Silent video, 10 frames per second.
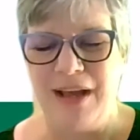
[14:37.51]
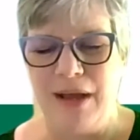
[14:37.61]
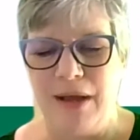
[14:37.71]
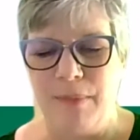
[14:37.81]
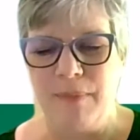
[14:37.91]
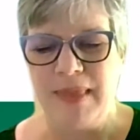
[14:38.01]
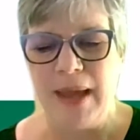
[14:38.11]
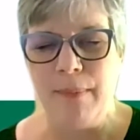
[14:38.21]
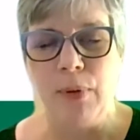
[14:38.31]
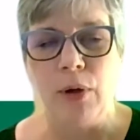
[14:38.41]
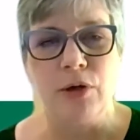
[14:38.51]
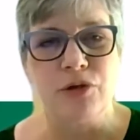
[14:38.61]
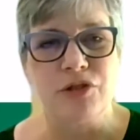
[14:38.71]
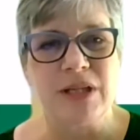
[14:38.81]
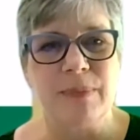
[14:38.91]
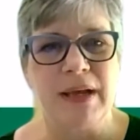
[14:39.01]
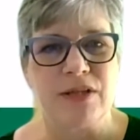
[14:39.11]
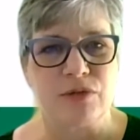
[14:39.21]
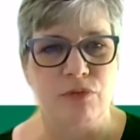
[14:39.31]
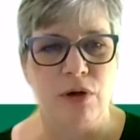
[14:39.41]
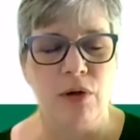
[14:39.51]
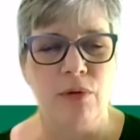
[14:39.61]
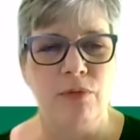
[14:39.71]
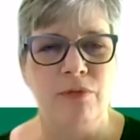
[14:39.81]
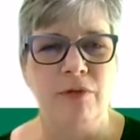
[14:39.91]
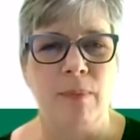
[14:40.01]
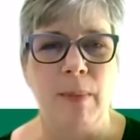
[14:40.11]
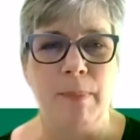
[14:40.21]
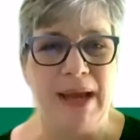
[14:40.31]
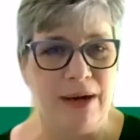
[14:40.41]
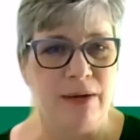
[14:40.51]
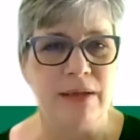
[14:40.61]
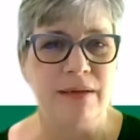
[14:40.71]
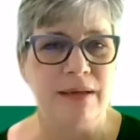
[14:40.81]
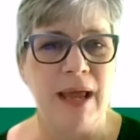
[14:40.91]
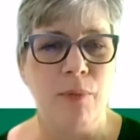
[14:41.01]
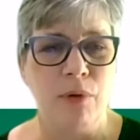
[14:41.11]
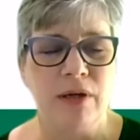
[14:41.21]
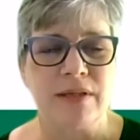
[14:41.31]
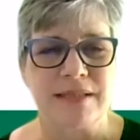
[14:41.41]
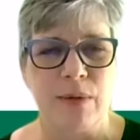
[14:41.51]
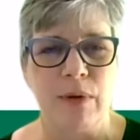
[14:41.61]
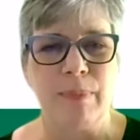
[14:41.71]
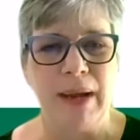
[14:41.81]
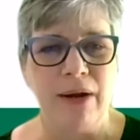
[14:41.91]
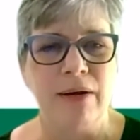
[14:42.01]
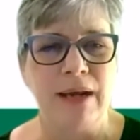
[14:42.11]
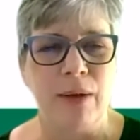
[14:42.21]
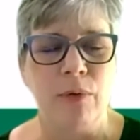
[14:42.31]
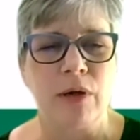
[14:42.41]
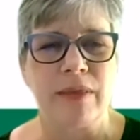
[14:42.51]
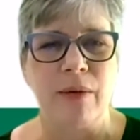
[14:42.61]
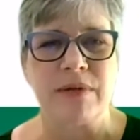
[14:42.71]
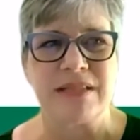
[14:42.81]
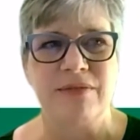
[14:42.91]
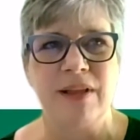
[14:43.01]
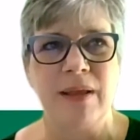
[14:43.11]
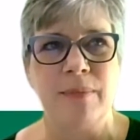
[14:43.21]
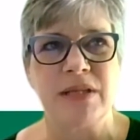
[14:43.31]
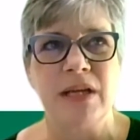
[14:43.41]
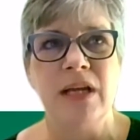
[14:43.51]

That partnership has grown from a parent network, a statewide parent network that was developed,